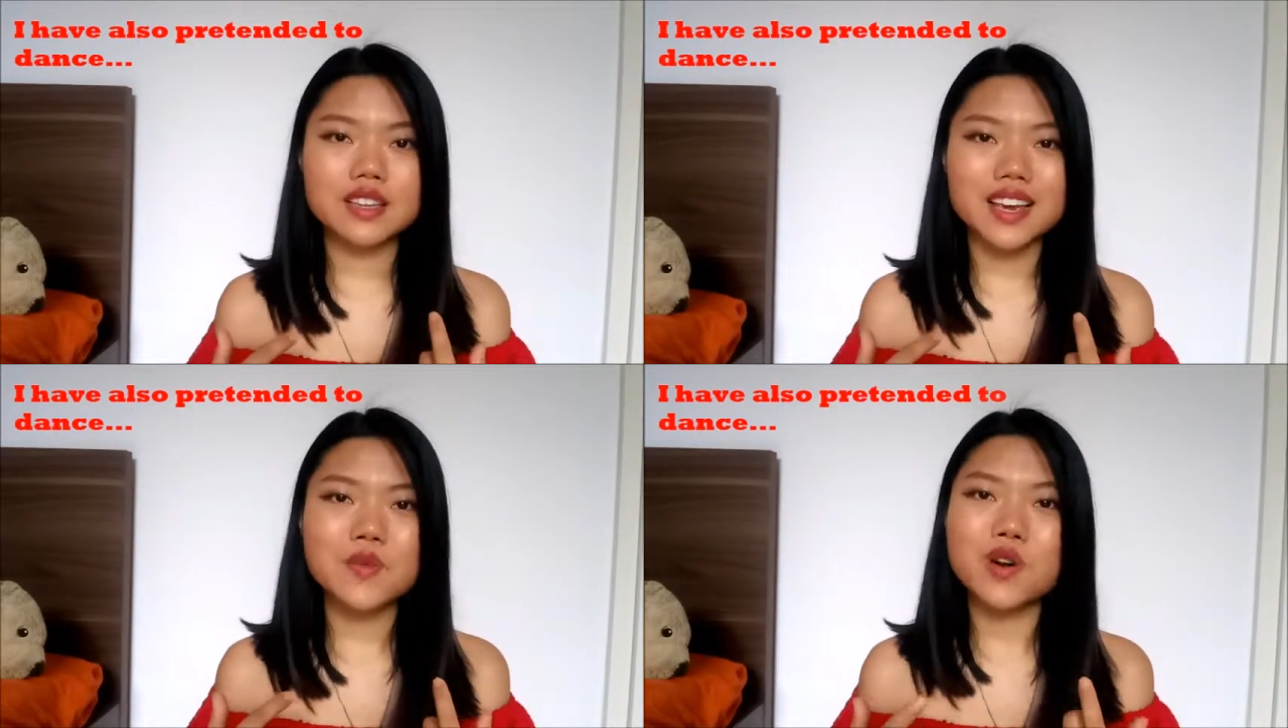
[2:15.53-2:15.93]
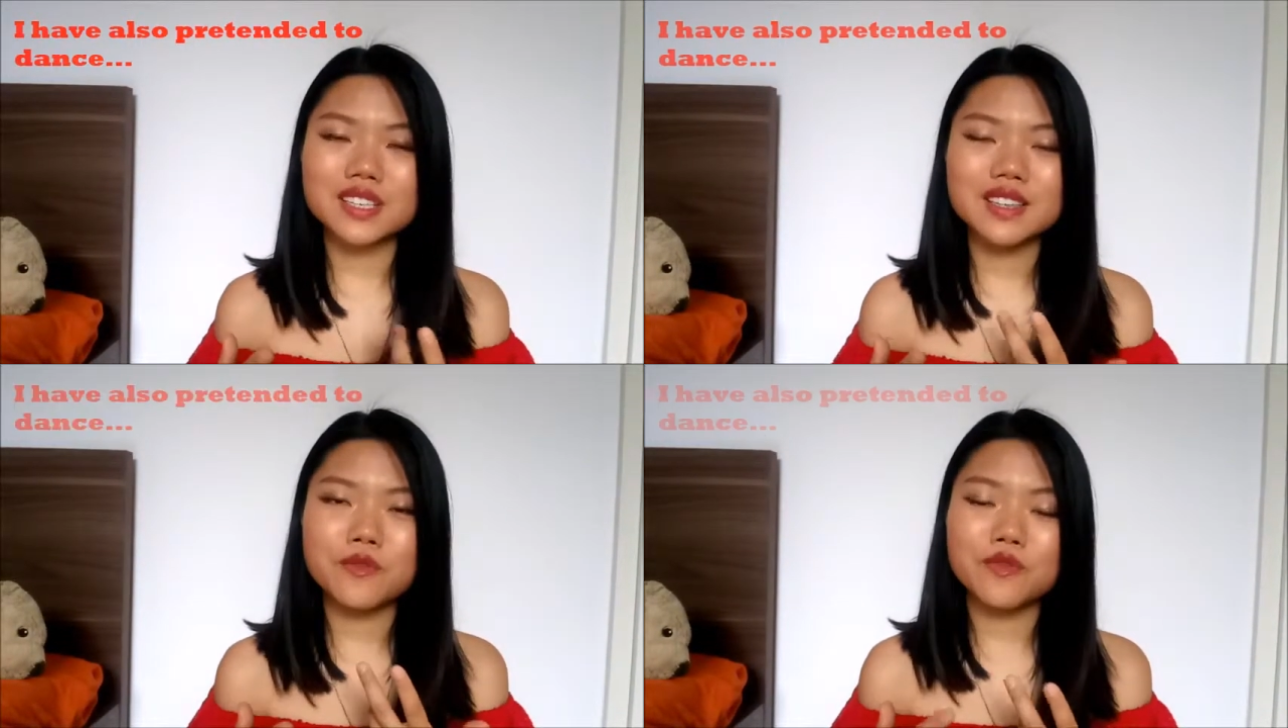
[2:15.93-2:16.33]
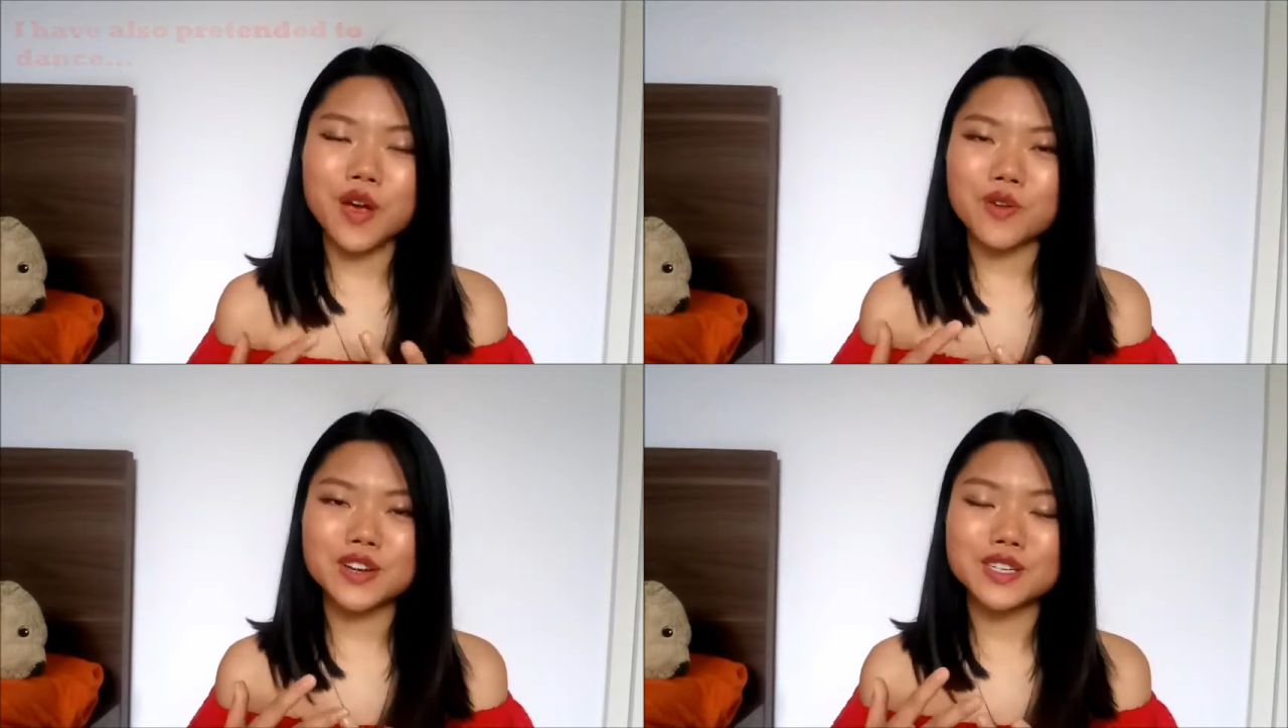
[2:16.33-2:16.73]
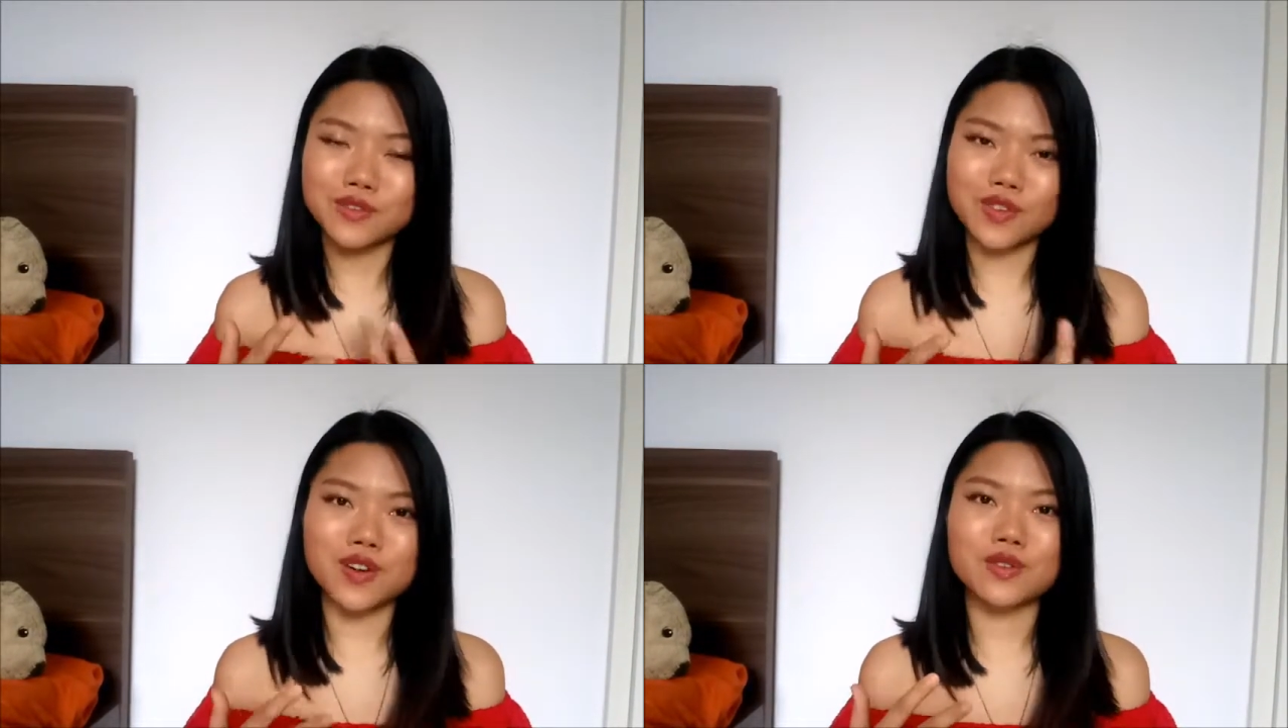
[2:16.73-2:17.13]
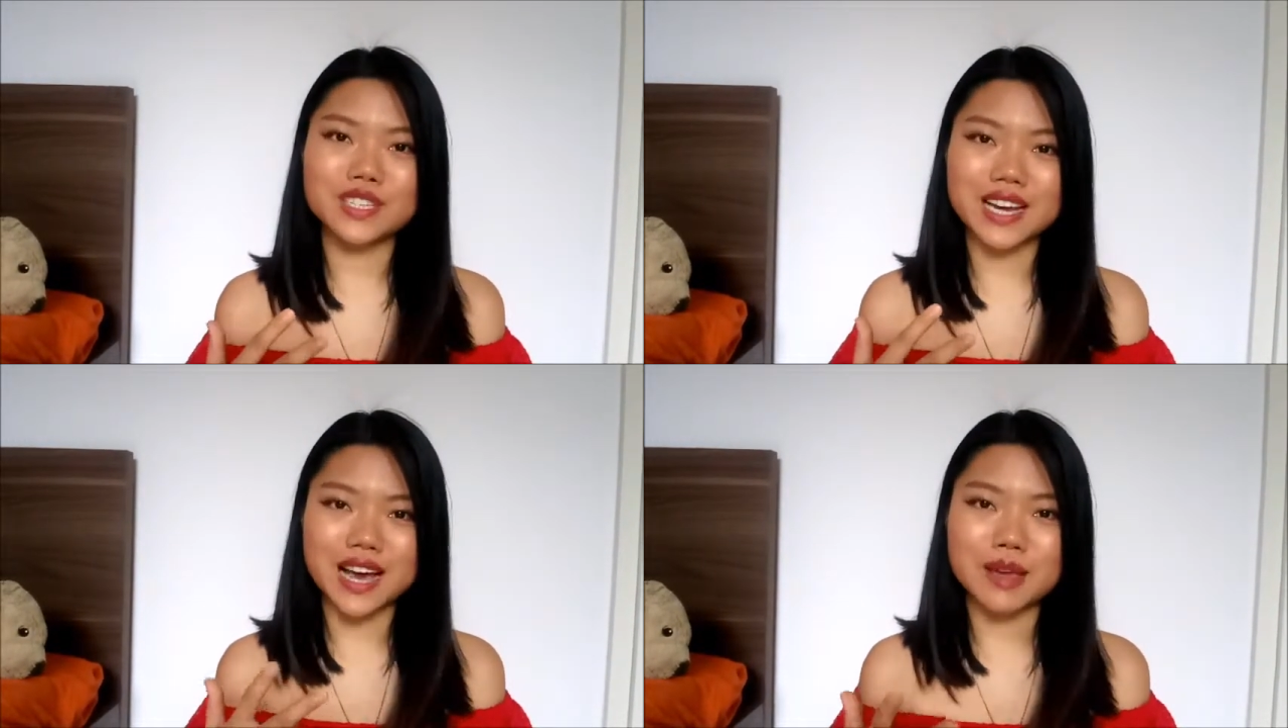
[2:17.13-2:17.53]
It wasn't a very difficult
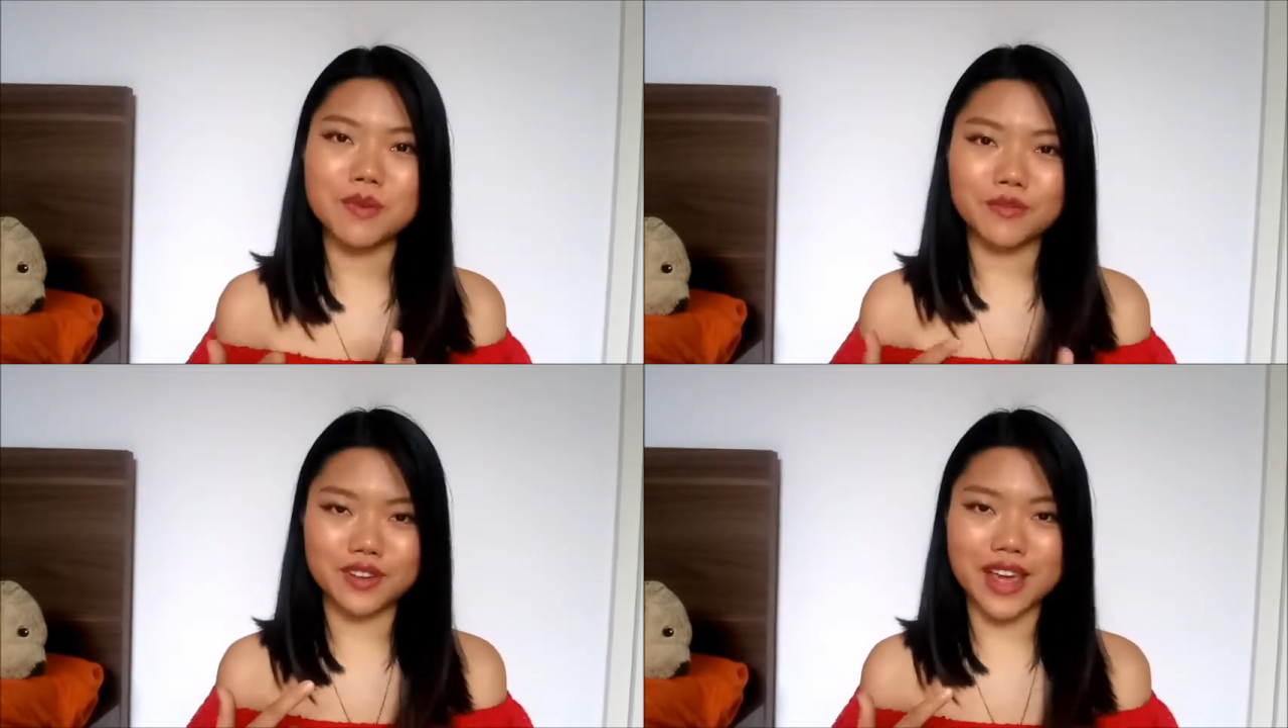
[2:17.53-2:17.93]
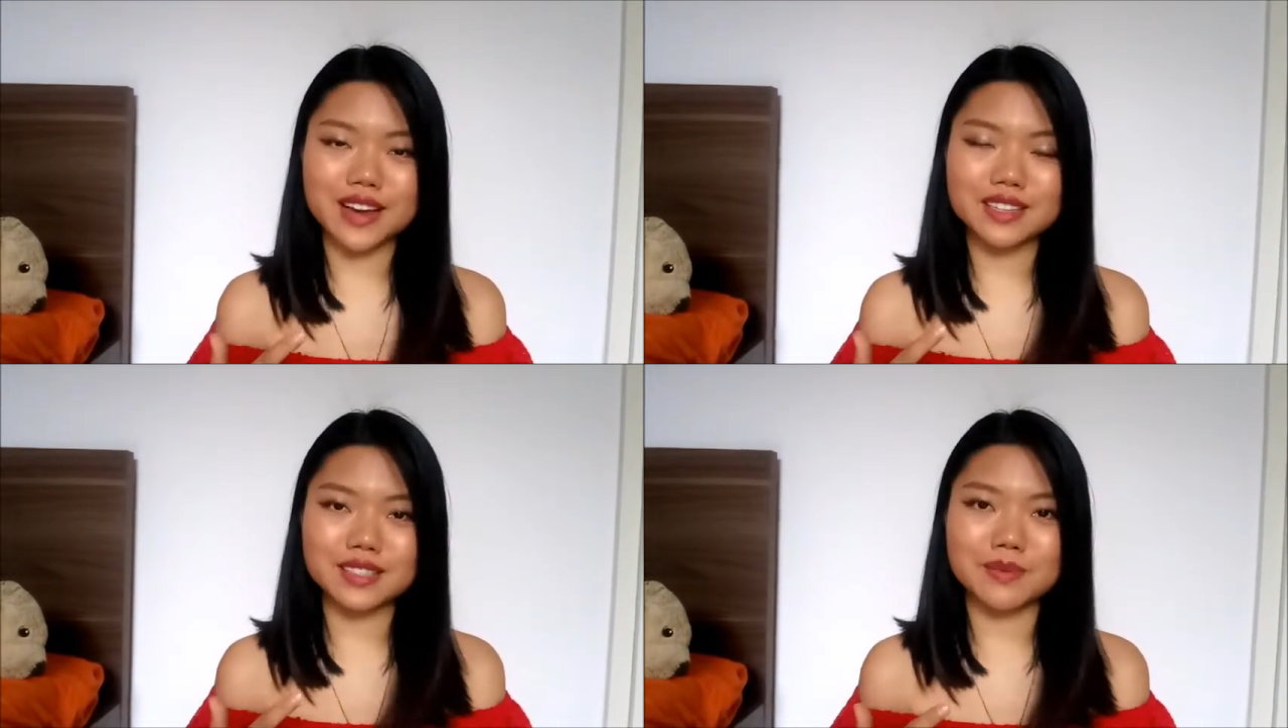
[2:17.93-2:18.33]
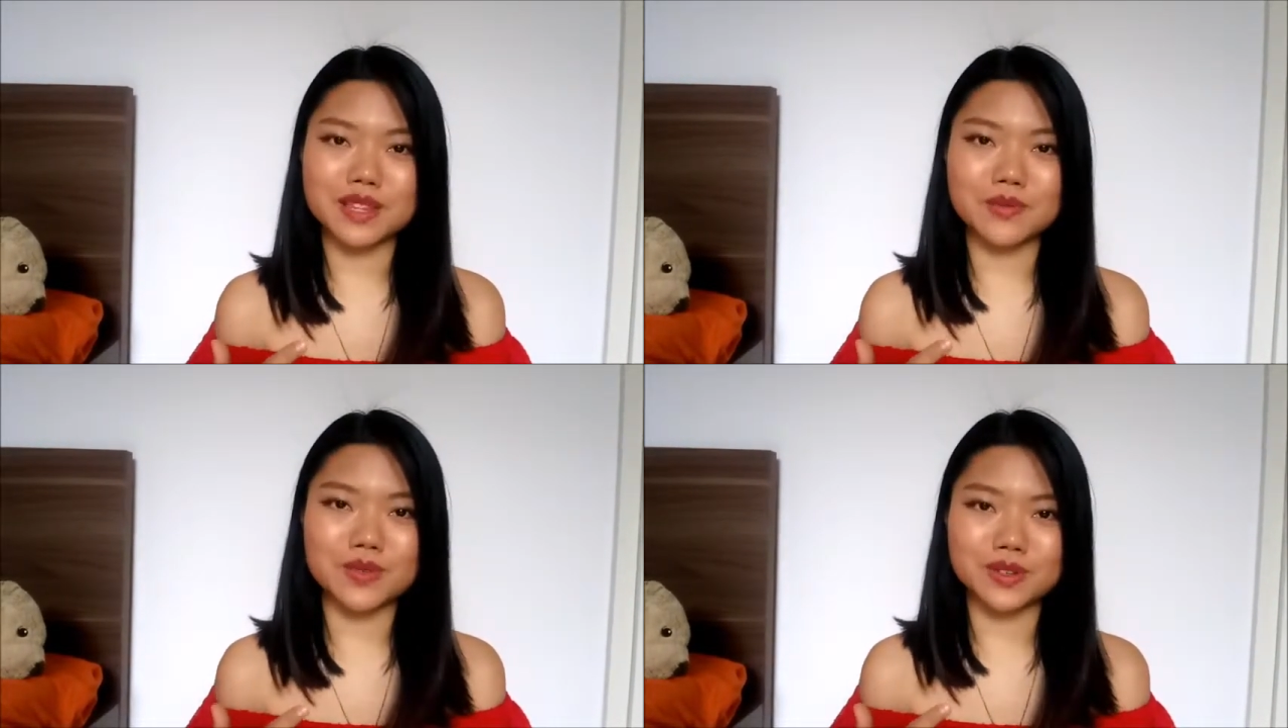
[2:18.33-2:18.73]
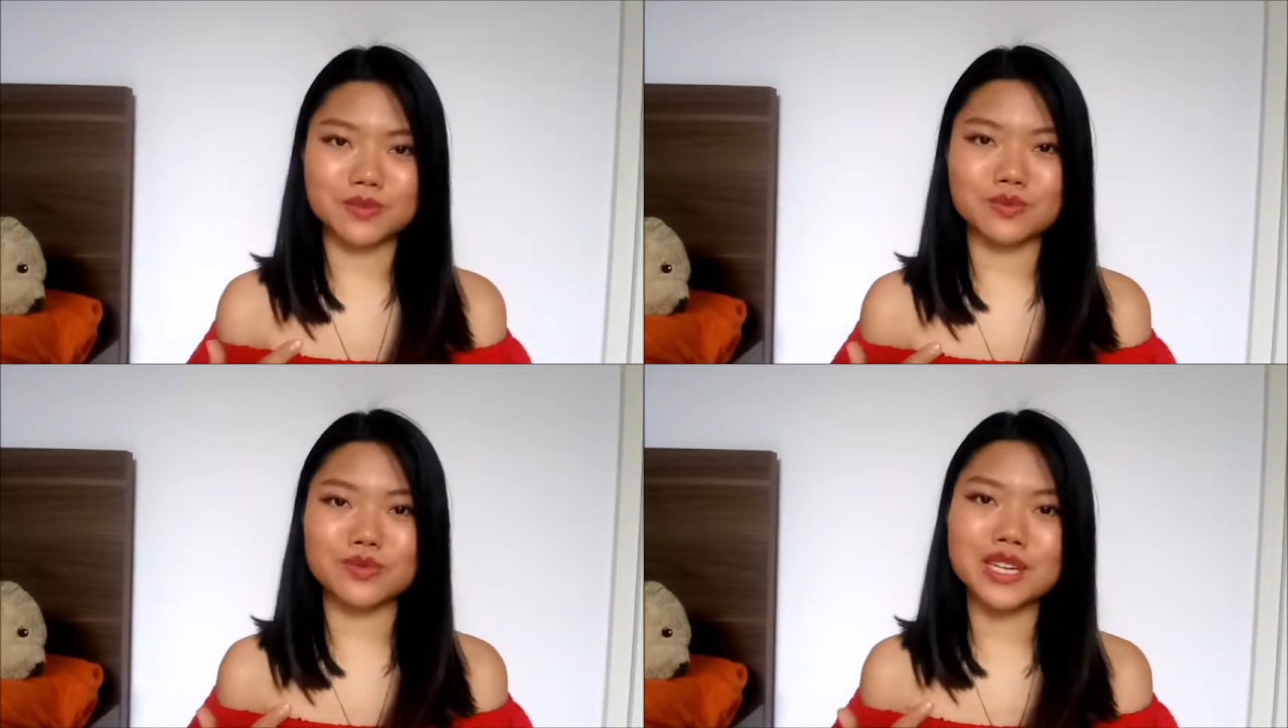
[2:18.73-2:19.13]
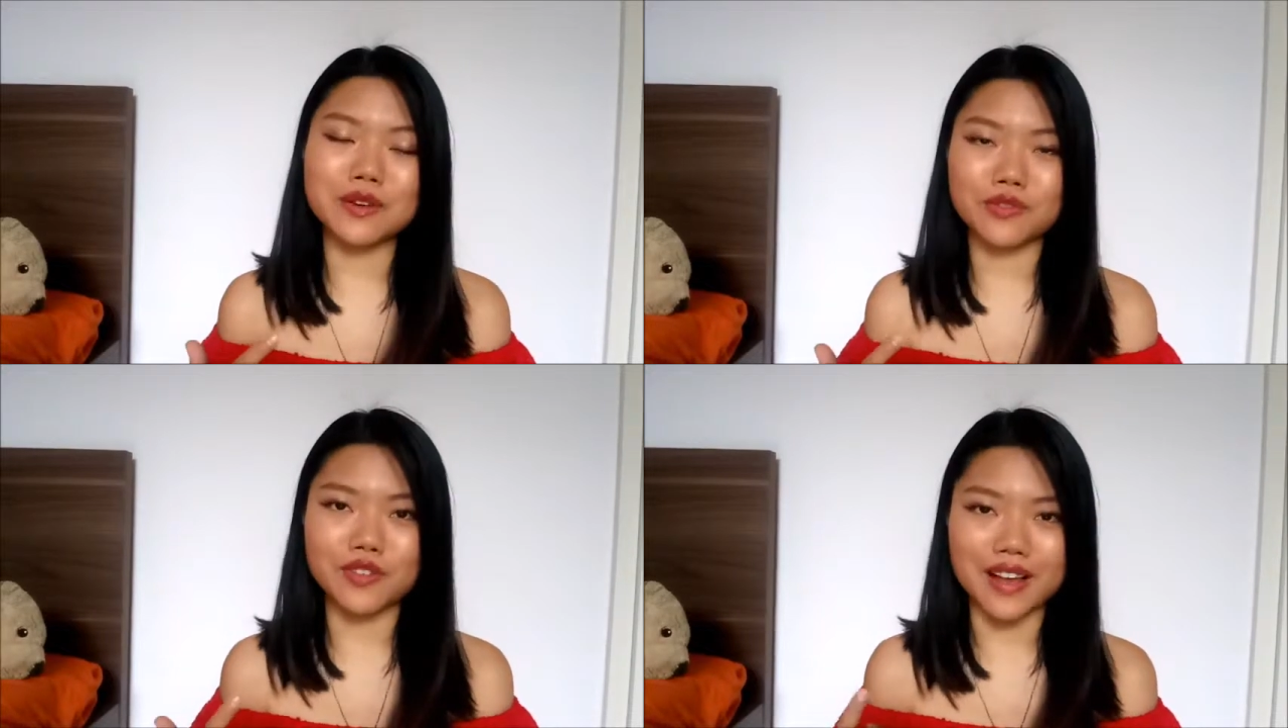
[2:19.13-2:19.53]
type of dance, but it was really
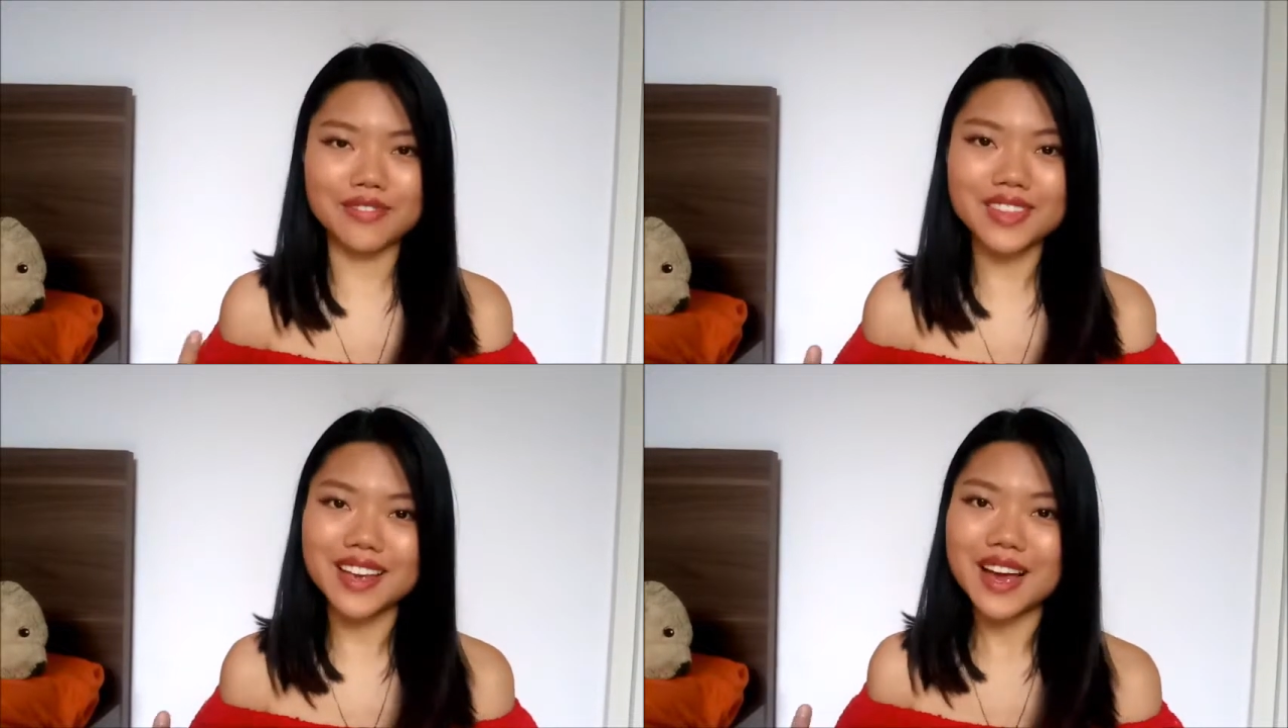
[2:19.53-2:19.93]
fun